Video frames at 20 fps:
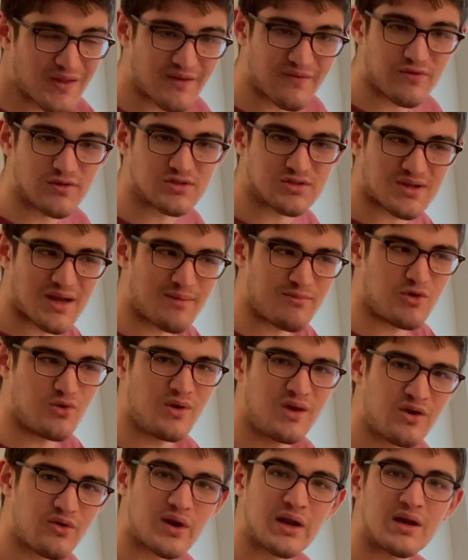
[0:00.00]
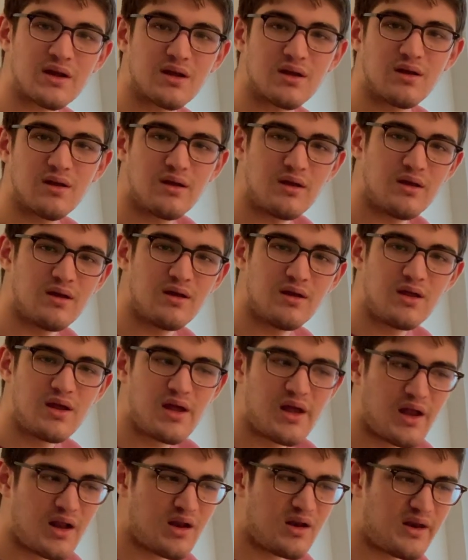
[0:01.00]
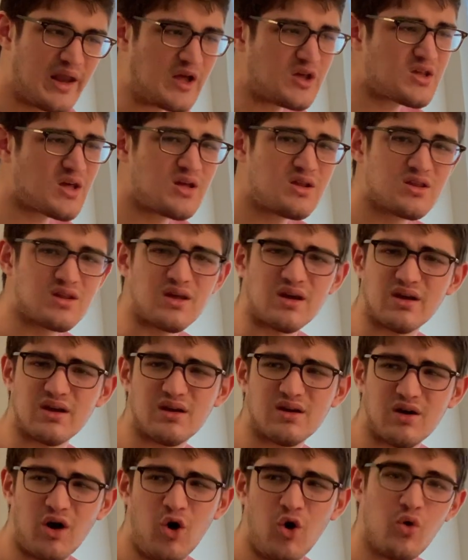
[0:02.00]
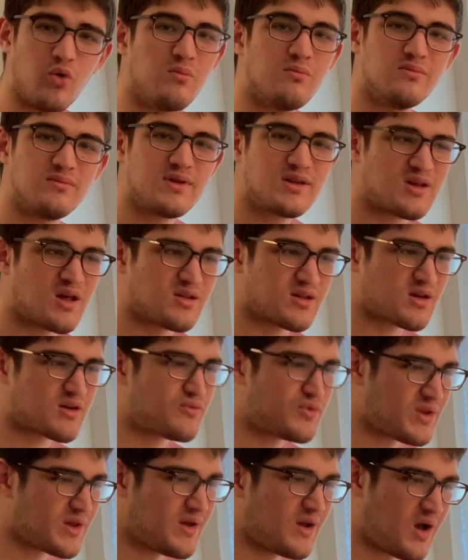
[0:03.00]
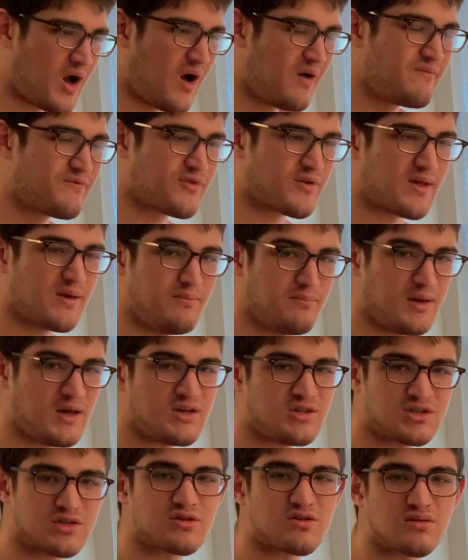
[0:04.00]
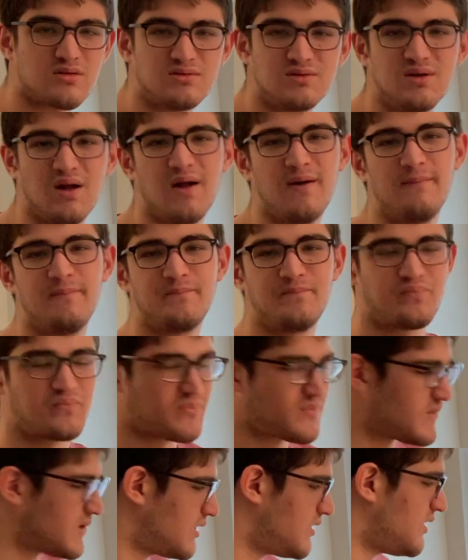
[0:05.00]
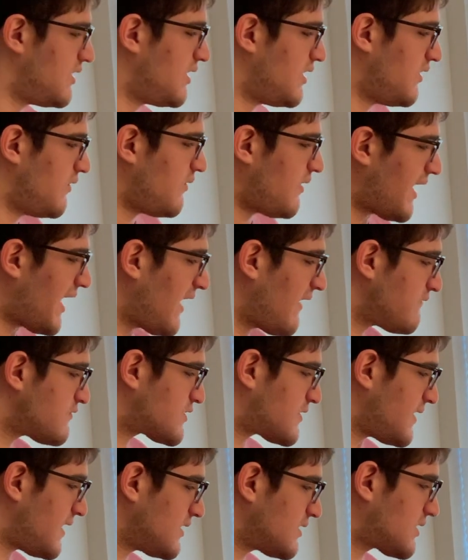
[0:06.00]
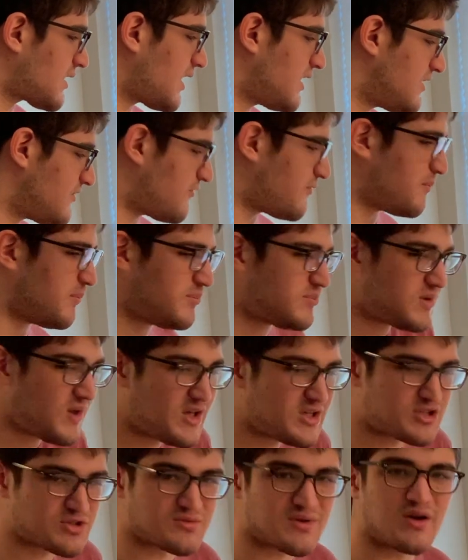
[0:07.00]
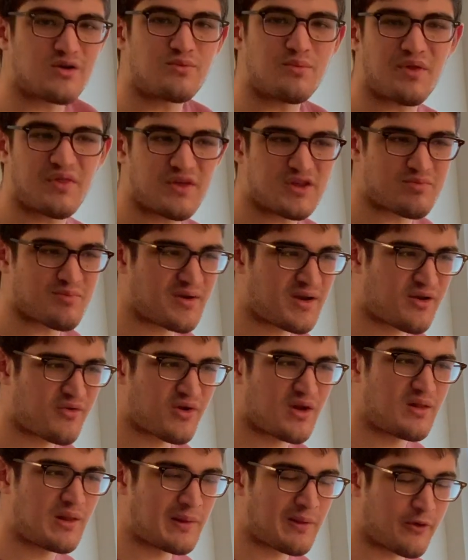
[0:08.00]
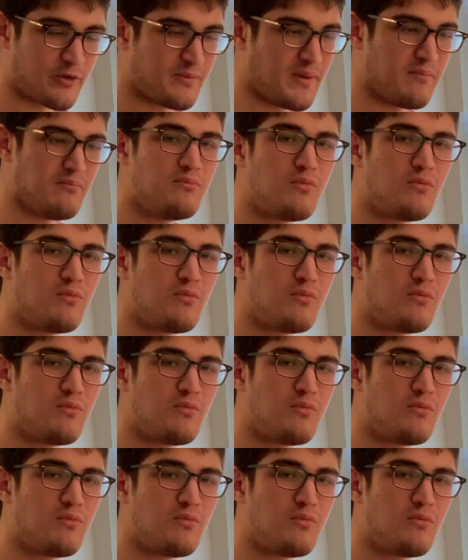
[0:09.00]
the first time you hear it, now sounds like home. It sounds like a really comforting bass. Ives then kind of plays around with this material a little bit